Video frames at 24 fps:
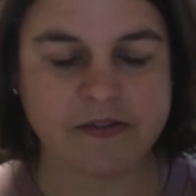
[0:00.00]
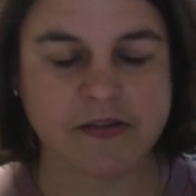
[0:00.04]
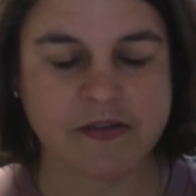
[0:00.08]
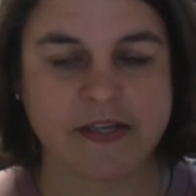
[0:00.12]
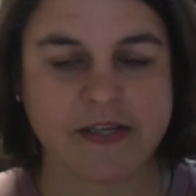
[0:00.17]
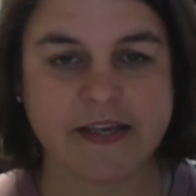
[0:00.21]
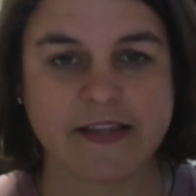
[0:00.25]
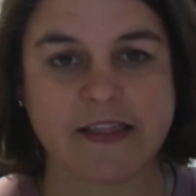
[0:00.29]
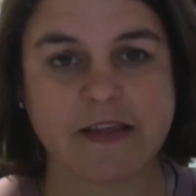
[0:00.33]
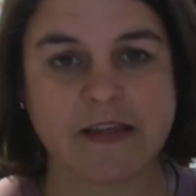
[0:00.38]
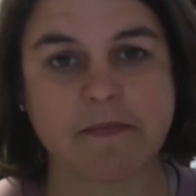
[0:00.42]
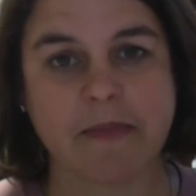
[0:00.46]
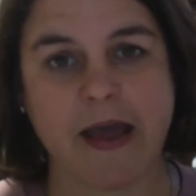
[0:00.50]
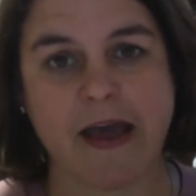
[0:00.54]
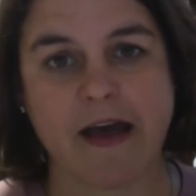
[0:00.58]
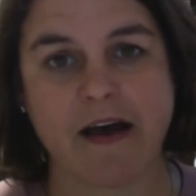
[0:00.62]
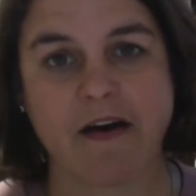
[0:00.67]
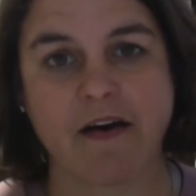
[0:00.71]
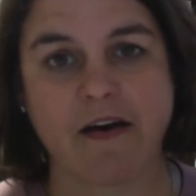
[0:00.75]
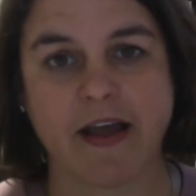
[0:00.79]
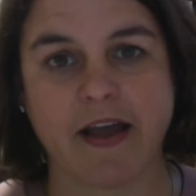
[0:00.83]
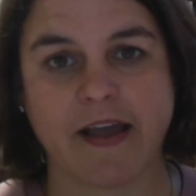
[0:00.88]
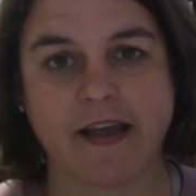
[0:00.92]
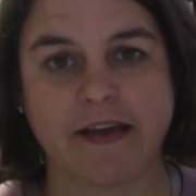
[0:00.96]
get them
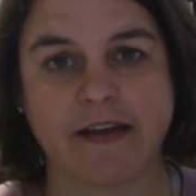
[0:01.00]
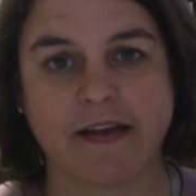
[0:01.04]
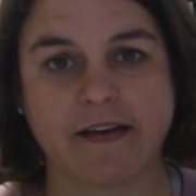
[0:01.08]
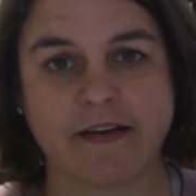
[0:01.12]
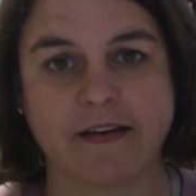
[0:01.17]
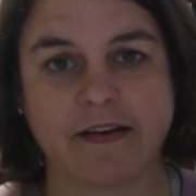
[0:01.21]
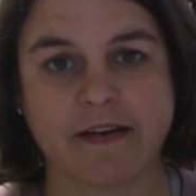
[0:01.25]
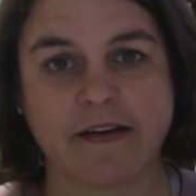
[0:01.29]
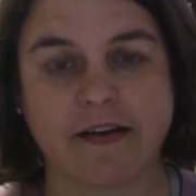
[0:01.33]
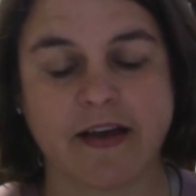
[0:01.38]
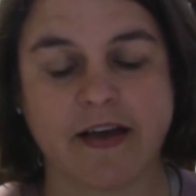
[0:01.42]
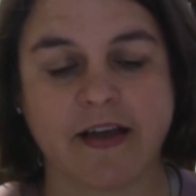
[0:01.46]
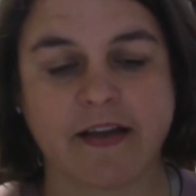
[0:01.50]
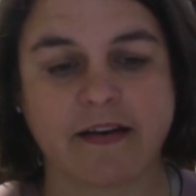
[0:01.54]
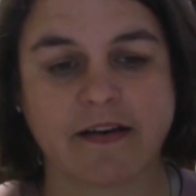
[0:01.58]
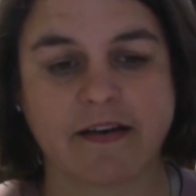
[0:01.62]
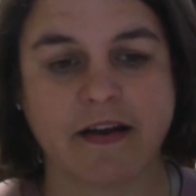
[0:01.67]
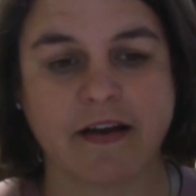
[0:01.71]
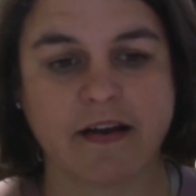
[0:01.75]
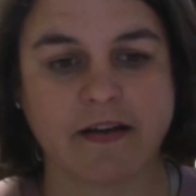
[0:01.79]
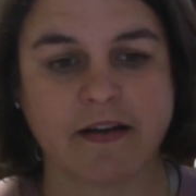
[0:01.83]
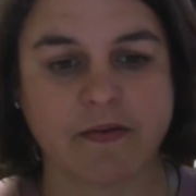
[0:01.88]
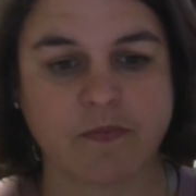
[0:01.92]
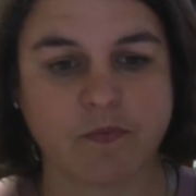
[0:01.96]
out and
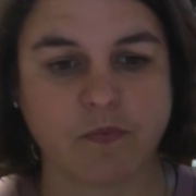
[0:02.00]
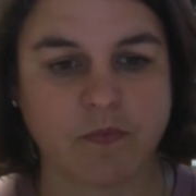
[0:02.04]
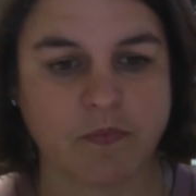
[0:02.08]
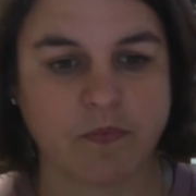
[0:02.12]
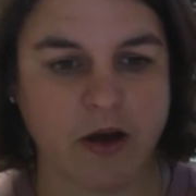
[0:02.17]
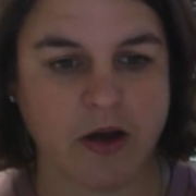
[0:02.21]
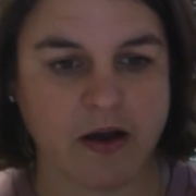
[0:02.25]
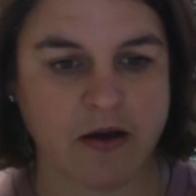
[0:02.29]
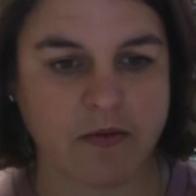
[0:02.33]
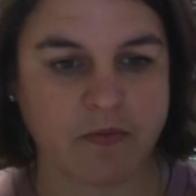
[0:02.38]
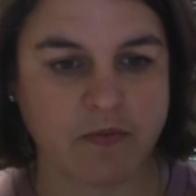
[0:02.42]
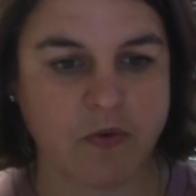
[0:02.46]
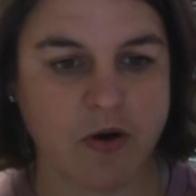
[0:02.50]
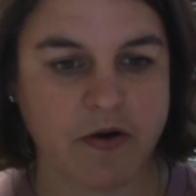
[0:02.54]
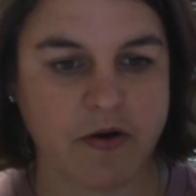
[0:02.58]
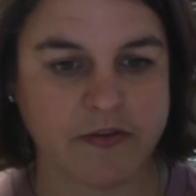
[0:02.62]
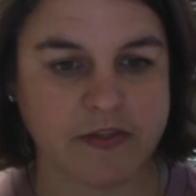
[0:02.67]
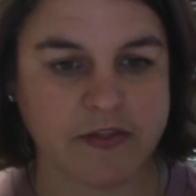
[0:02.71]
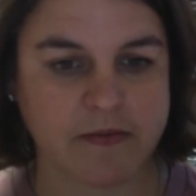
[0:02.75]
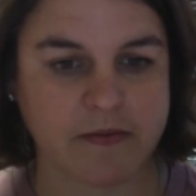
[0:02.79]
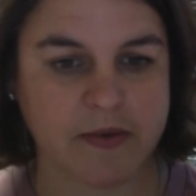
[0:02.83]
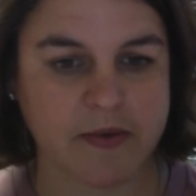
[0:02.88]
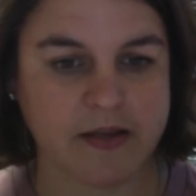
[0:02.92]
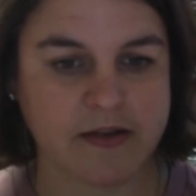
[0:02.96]
walk
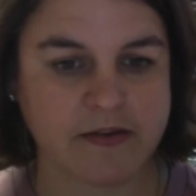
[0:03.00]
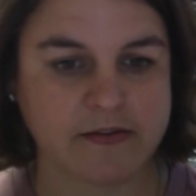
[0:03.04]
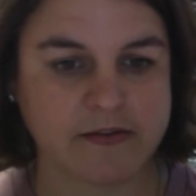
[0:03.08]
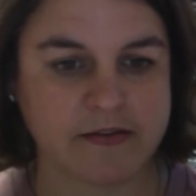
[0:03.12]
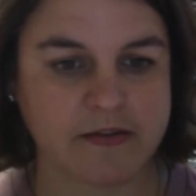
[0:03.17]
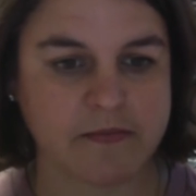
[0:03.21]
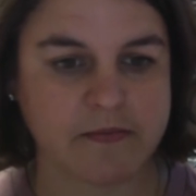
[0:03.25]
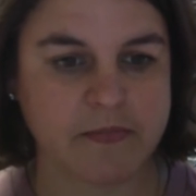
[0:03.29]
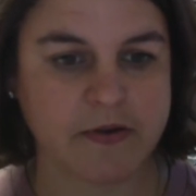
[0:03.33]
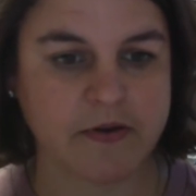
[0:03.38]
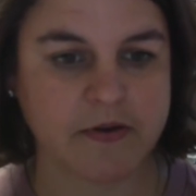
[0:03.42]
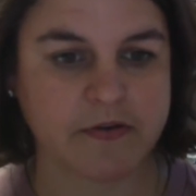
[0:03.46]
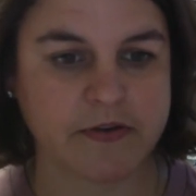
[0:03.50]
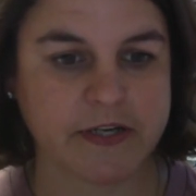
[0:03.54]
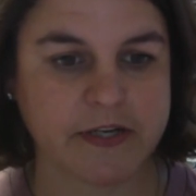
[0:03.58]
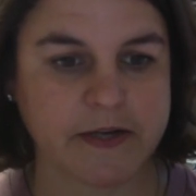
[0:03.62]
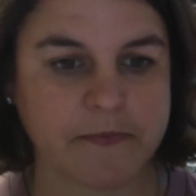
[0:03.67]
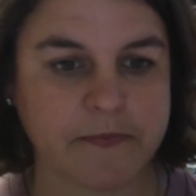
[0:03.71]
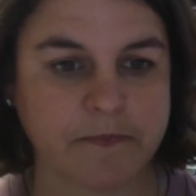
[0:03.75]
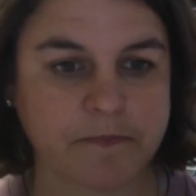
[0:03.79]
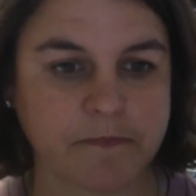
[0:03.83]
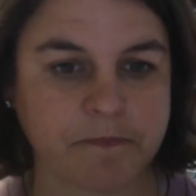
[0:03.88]
them into the building.